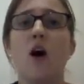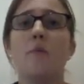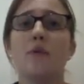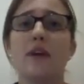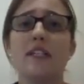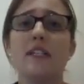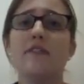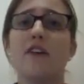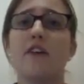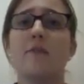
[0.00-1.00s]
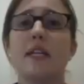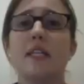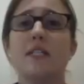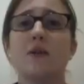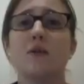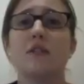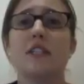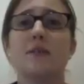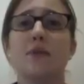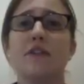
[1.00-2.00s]
Parental involvement in schools is
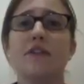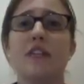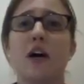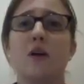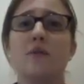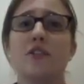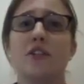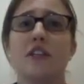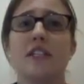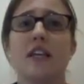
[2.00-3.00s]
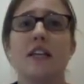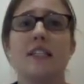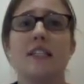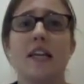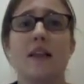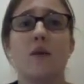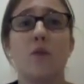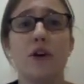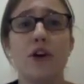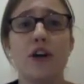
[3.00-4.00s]
proven to help students understand that what
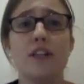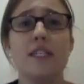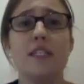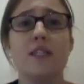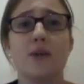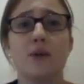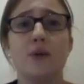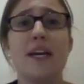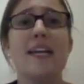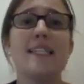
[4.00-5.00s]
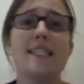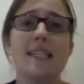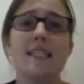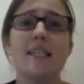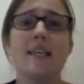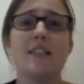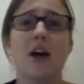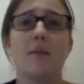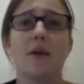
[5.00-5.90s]
occurs in school is linked to their time at